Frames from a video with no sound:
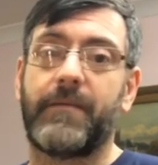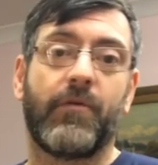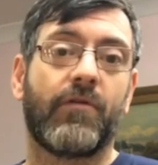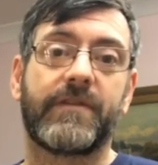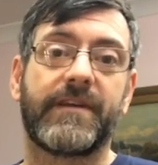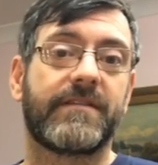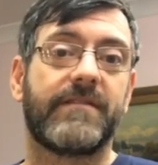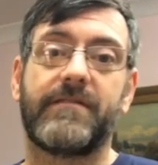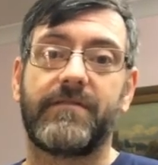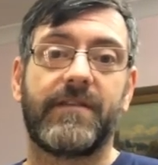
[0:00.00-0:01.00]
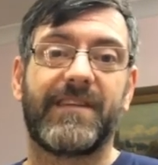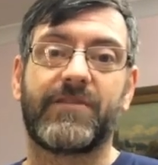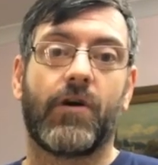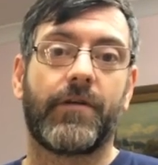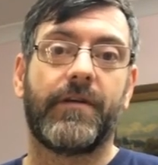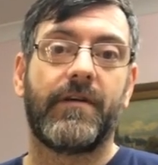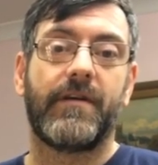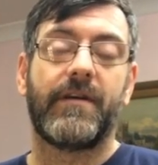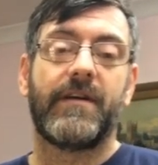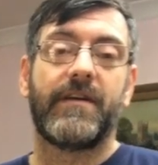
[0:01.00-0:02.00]
He bought it, it's gone.
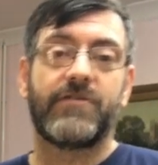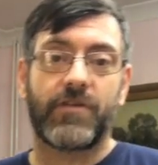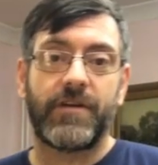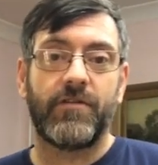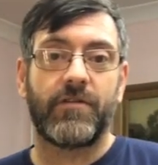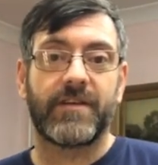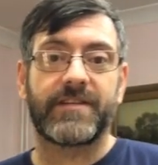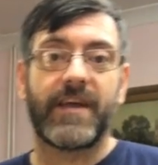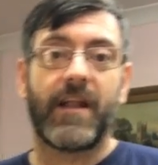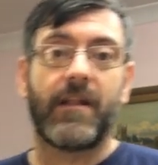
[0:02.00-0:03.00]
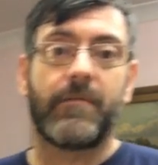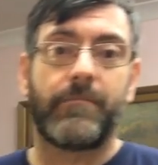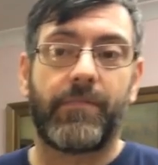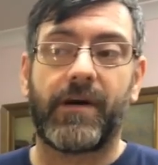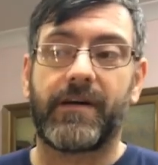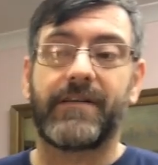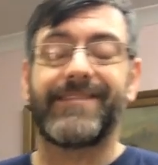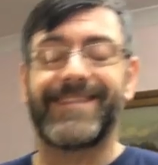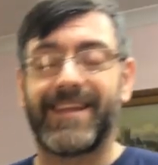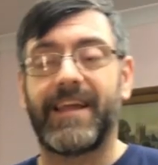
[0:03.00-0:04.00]
Took a year to sell,
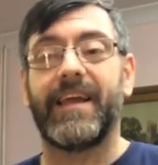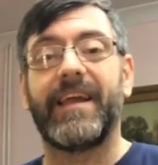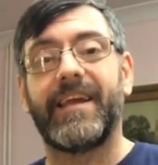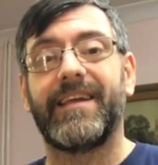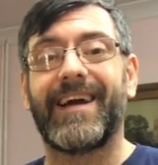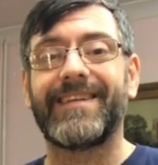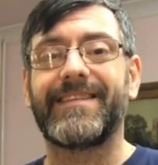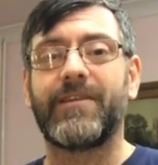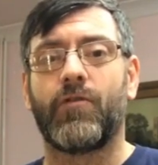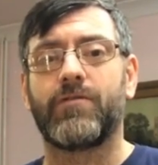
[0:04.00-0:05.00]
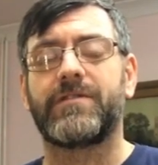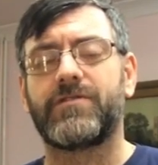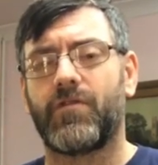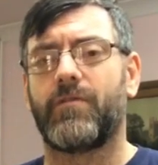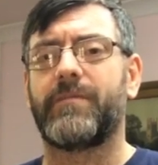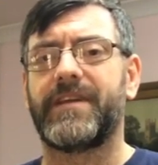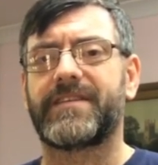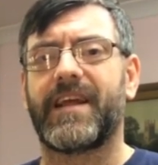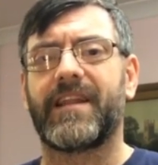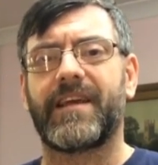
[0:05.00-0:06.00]
but hunting horns normally
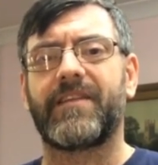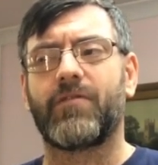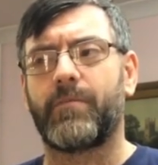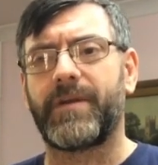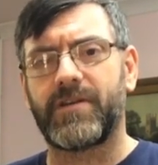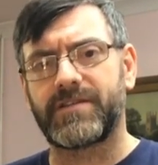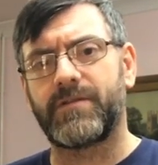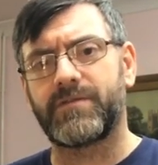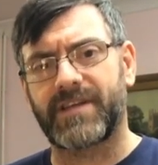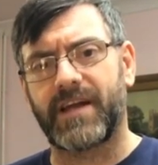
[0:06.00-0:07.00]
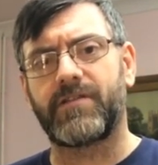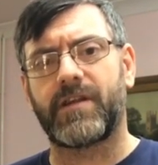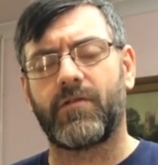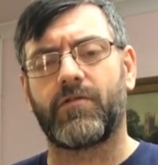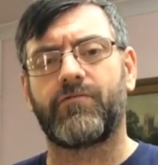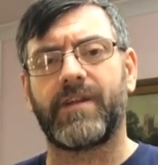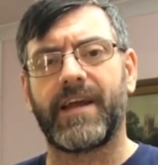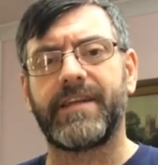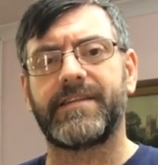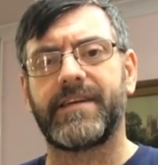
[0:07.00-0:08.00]
sell, and I thought because it was hunting horn
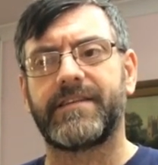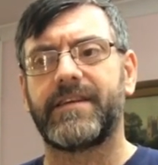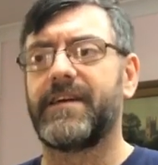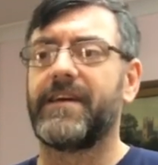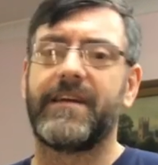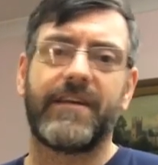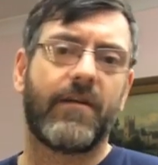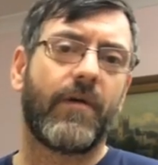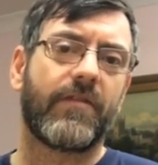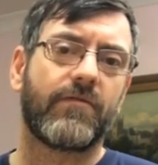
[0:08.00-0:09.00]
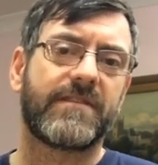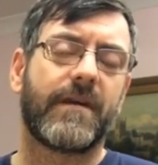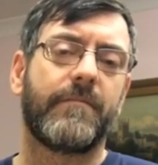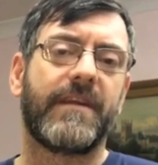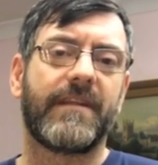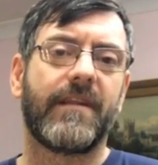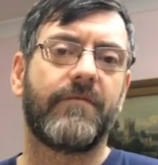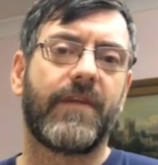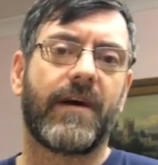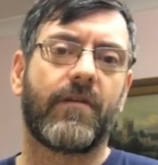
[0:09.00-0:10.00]
related, you know, I thought somebody'd
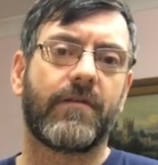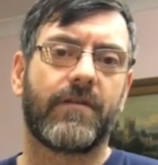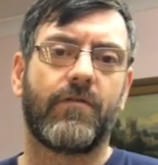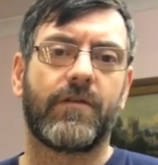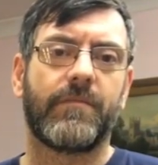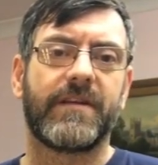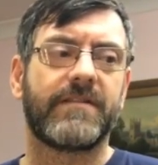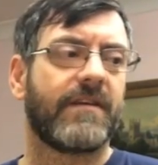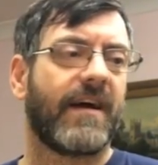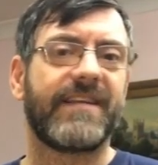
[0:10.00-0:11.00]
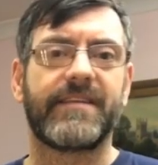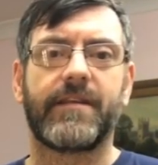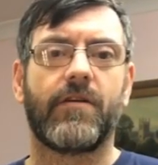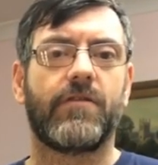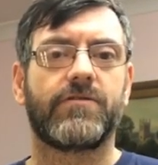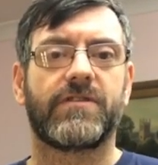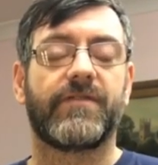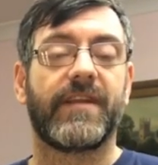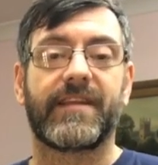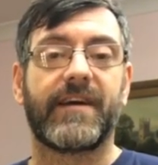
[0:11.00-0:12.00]
love that on an ornament, a hunting lodge or
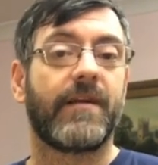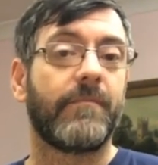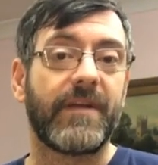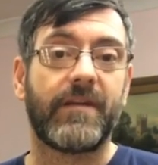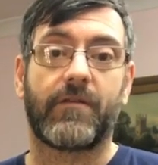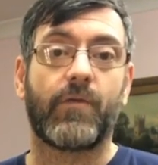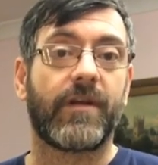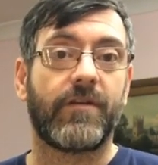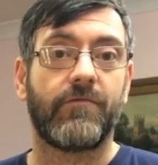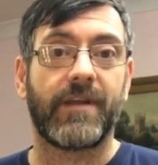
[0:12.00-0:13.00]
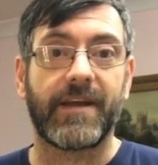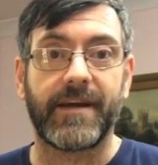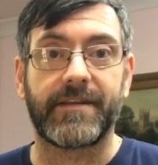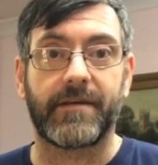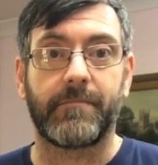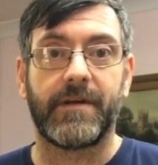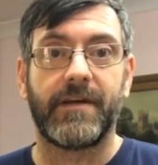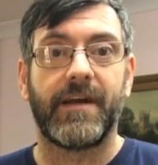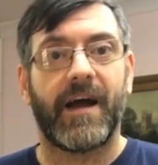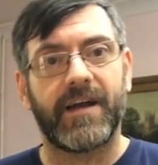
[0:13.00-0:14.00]
something like that. It'd be quite a unique item.
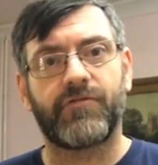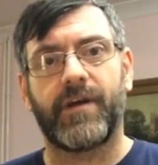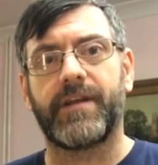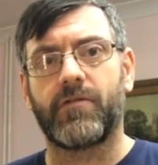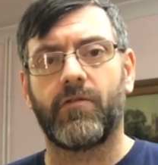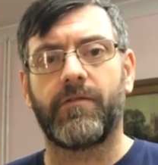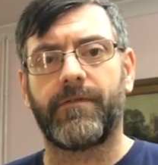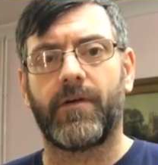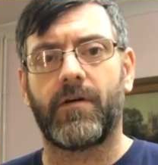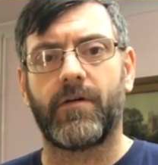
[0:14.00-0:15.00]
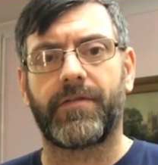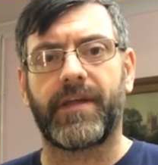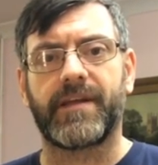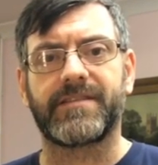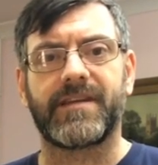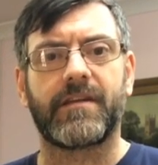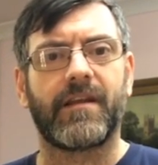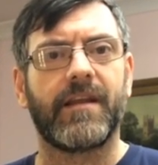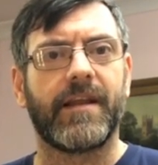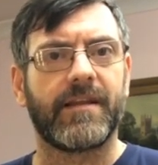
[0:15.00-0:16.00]
I try to go for things that
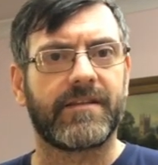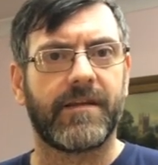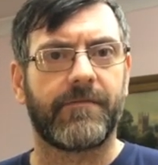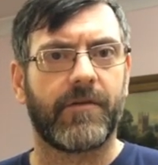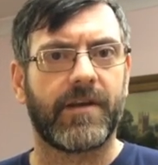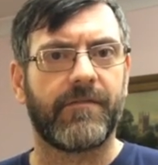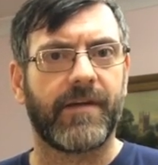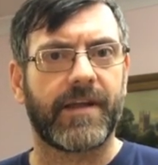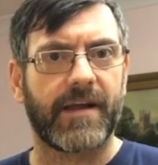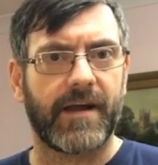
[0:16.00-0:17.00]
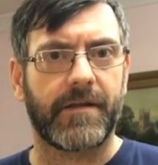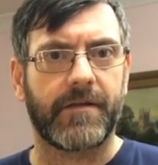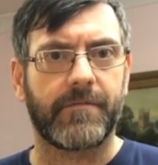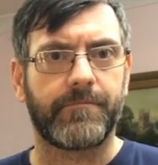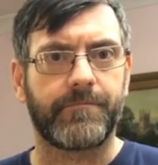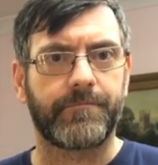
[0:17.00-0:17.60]
are a little different if I can.